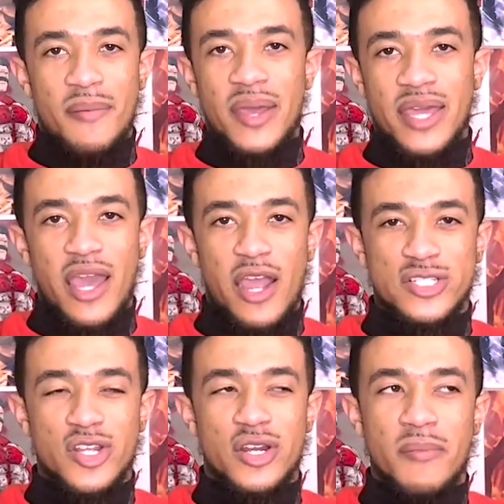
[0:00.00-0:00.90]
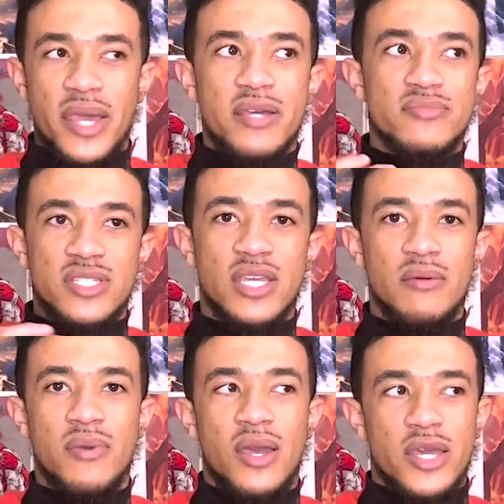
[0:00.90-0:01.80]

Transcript: a main character to make him seem,